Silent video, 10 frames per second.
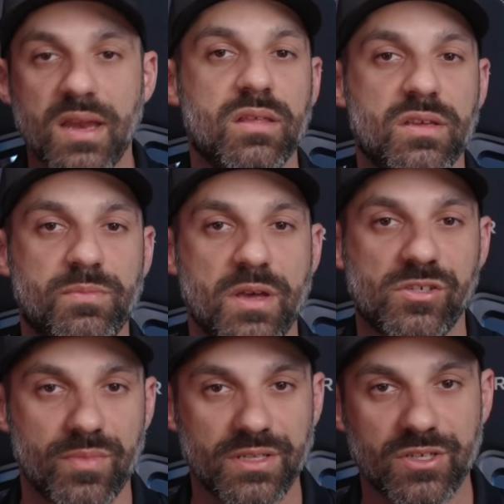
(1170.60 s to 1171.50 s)
any of these
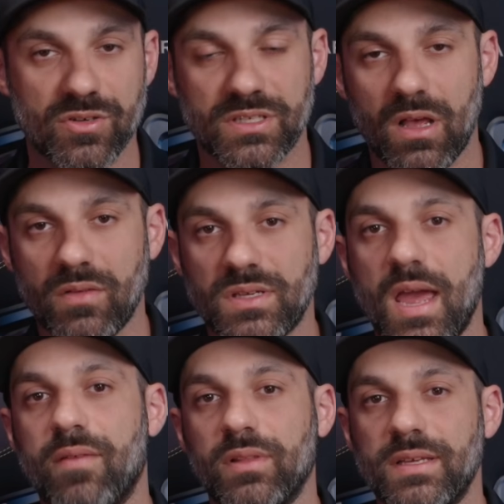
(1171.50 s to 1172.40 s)
measurements yourselves, I
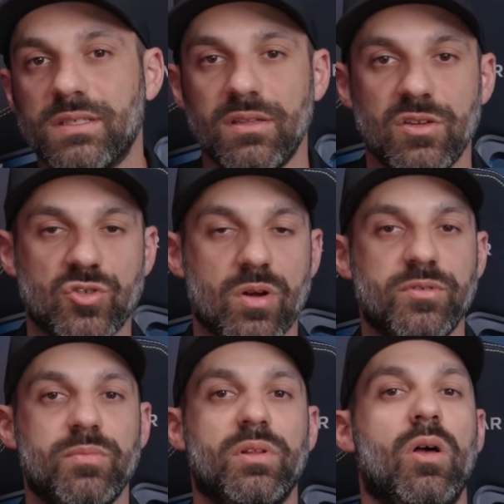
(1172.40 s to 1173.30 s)
have links in the
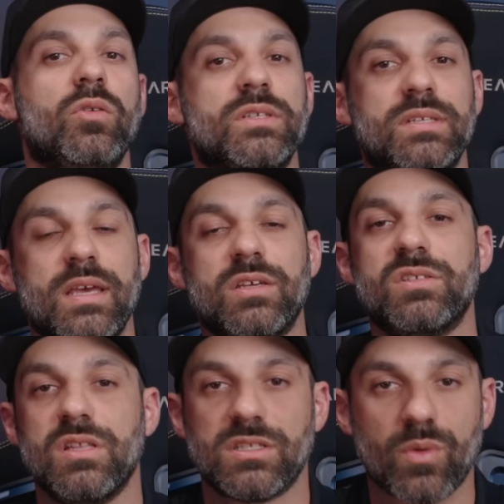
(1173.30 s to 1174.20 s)
description below to take you
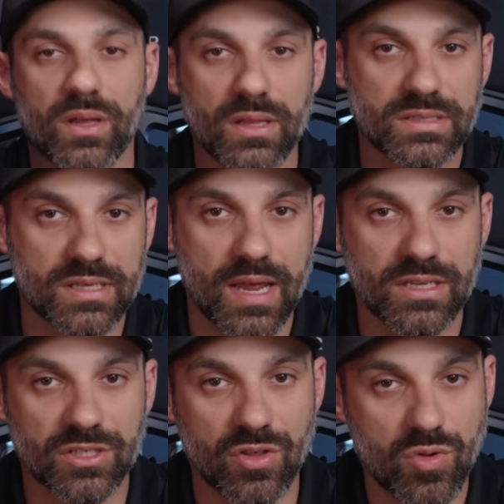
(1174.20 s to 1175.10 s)
to the Squiglink
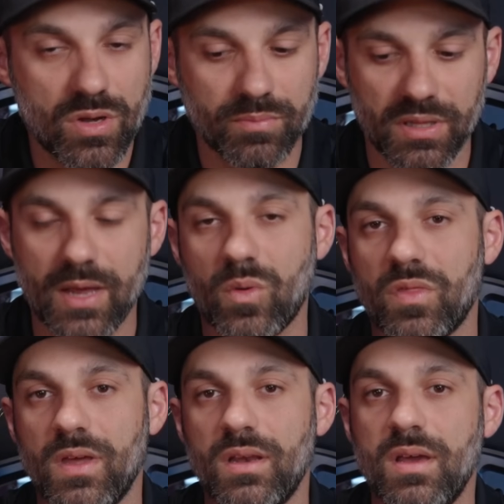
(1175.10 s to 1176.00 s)
site so you can play
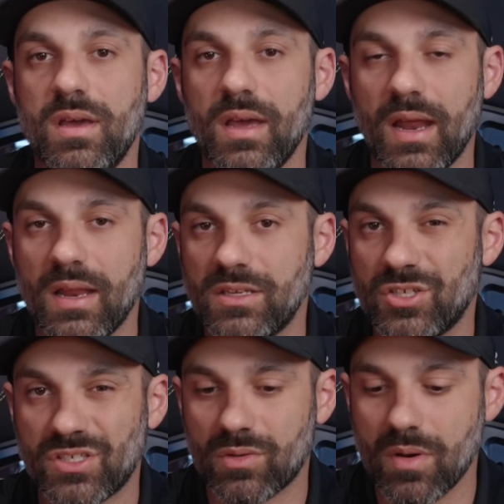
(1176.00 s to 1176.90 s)
with it. And uh,
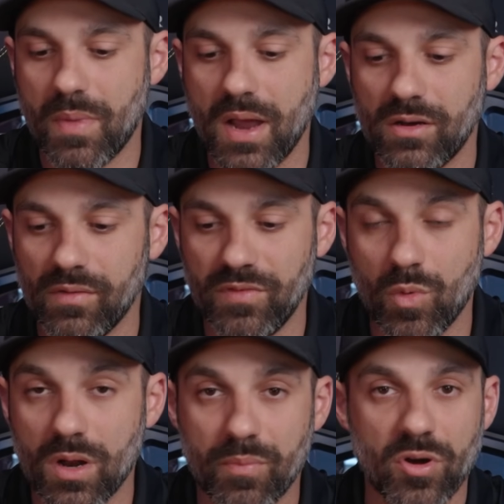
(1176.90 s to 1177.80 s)
just a reminder, if you
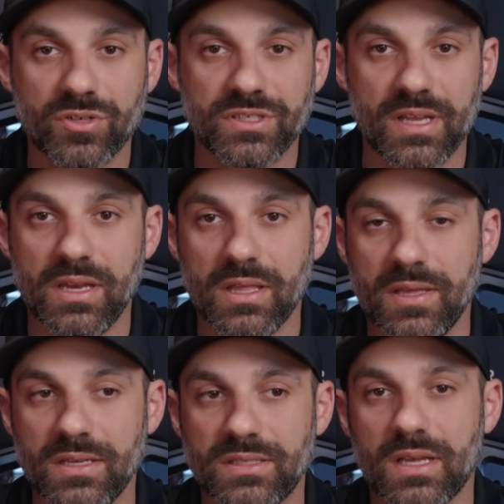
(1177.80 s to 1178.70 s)
want to purchase any of
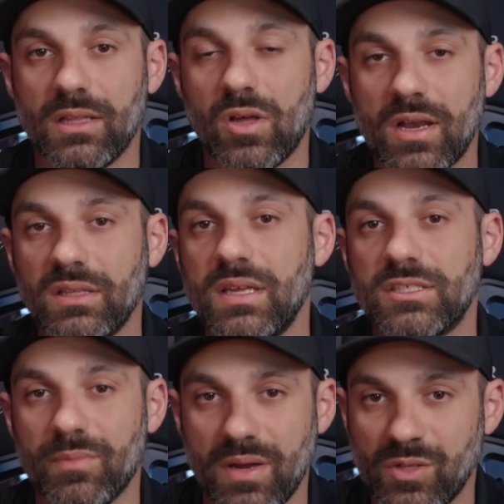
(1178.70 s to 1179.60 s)
these, a lot of
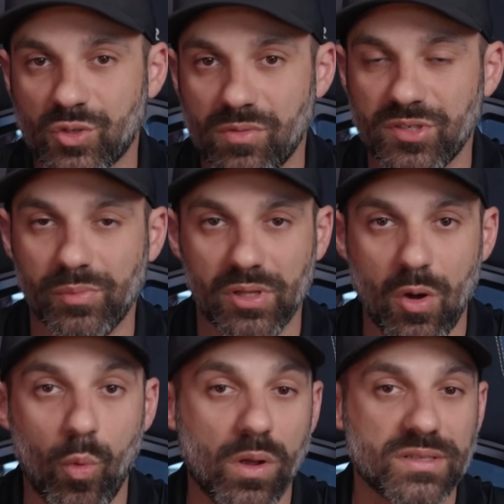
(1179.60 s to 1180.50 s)
links in my description
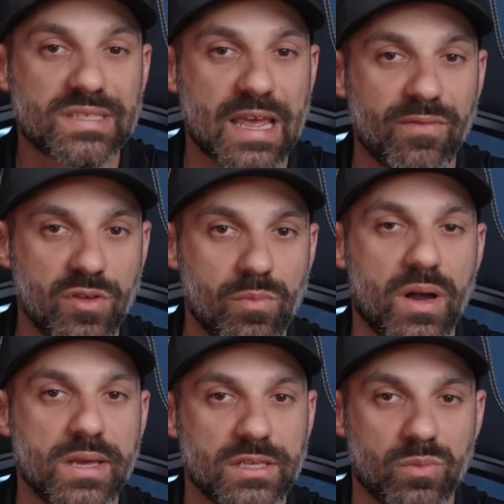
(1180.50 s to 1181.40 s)
below will save you
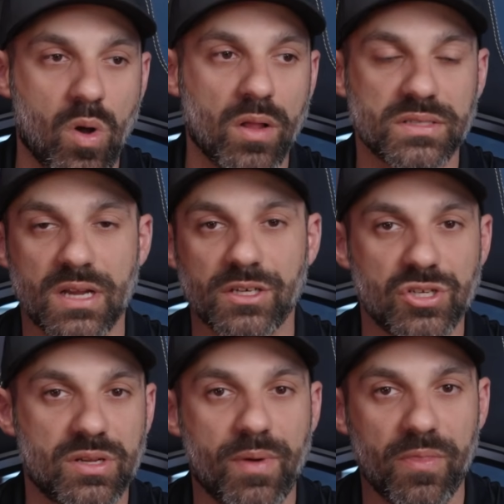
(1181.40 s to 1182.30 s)
money as well. It's not
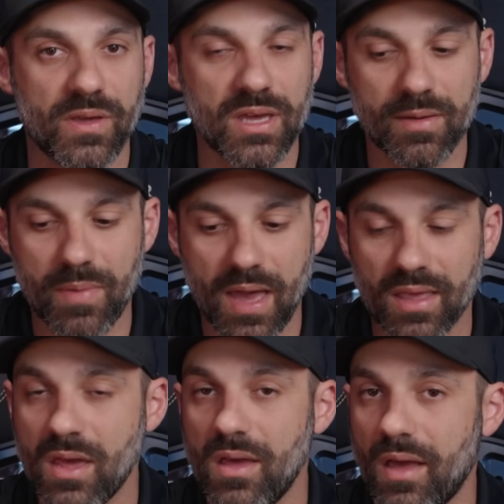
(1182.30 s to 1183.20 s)
just about the
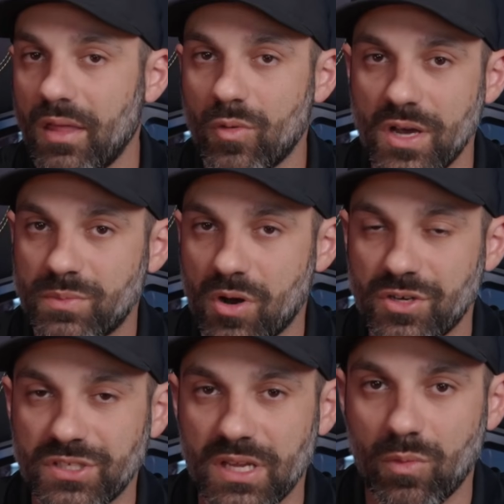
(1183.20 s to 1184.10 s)
kickback. Otherwise,
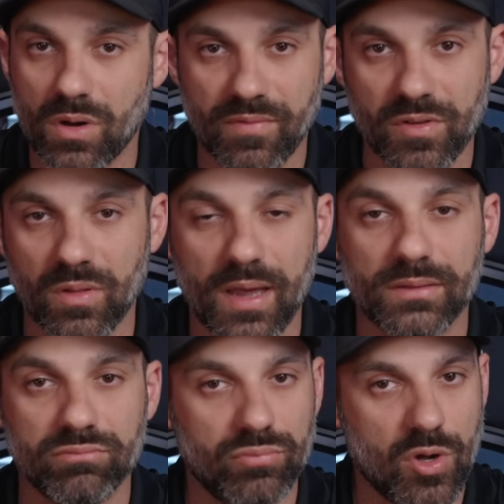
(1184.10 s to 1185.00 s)
purchase it wherever you
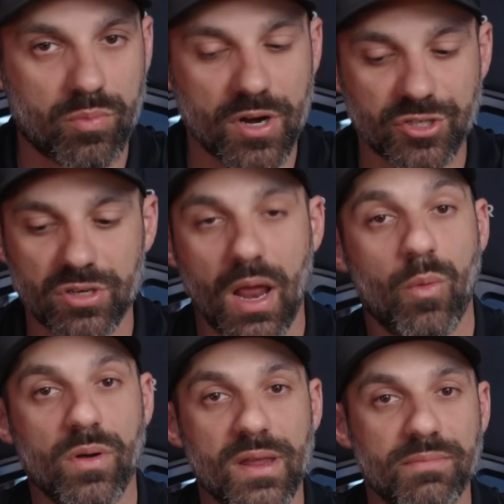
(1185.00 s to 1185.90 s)
like. No pressure. I
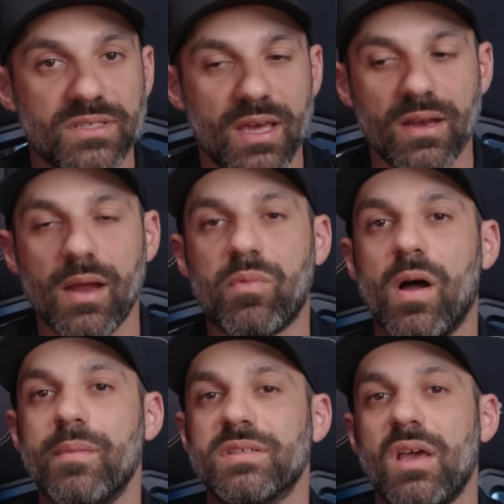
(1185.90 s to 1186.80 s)
won't get upset. I
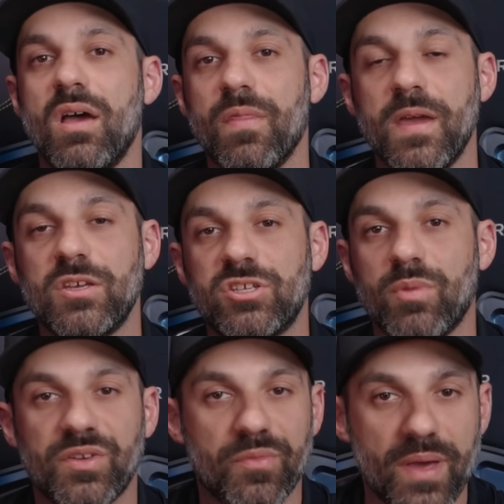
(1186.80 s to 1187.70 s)
promise. Thank you so
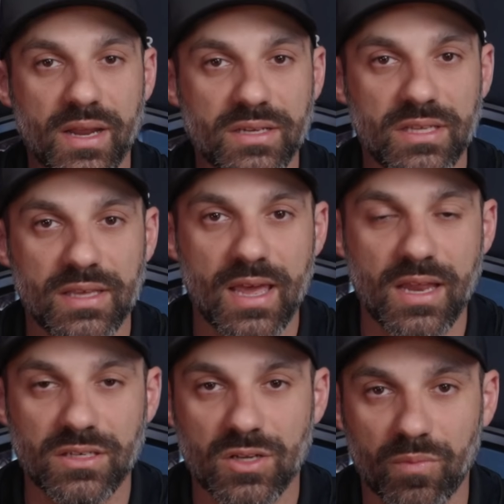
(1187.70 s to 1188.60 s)
much for making it to the
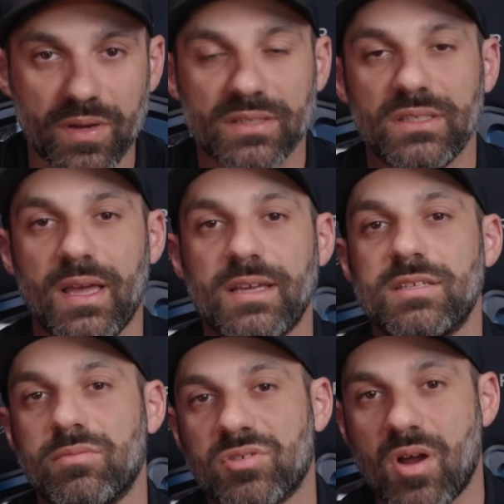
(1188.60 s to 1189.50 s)
end. Don't forget to like
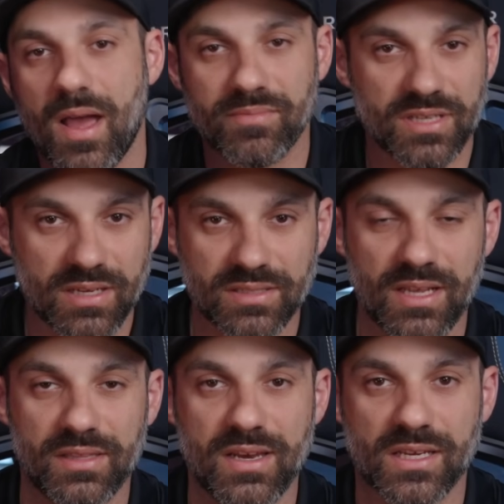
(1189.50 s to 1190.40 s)
and subscribe so I can
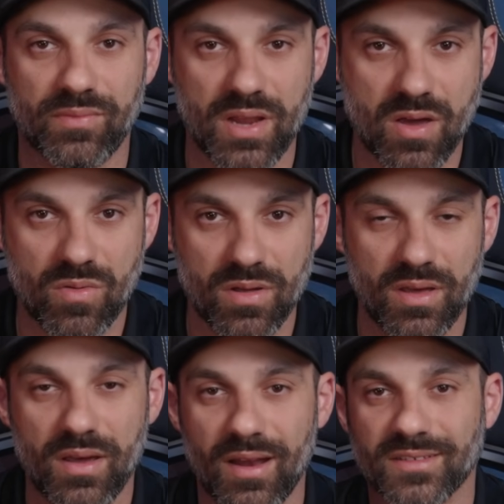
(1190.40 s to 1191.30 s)
see you at the next video.
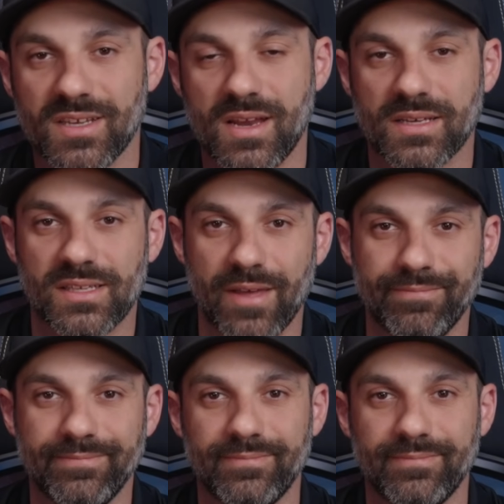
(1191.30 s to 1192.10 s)
I'll see you next time.